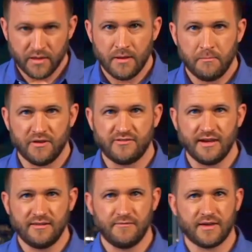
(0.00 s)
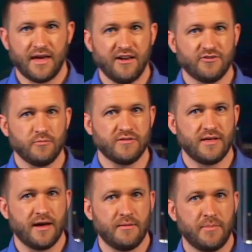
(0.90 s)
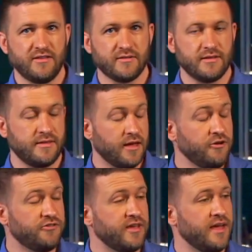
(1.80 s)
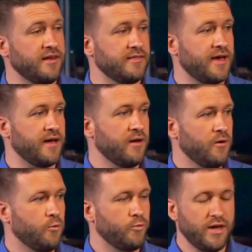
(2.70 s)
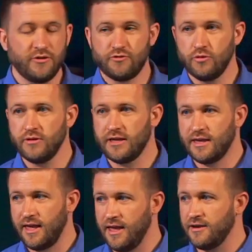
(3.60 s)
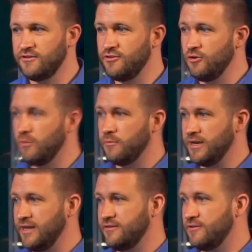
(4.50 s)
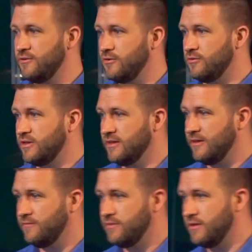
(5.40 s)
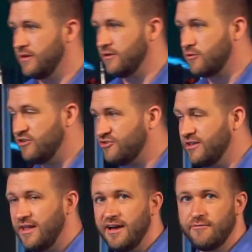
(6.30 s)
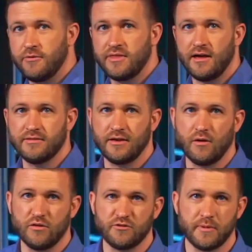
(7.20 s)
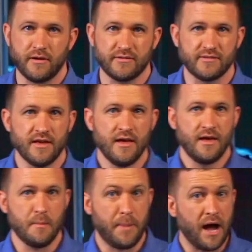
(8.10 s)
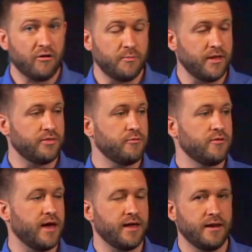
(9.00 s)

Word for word: But sanctification was that basically the understanding that we truly can't do what we need to do to live the Christian life without the Holy Spirit's empowerment through that.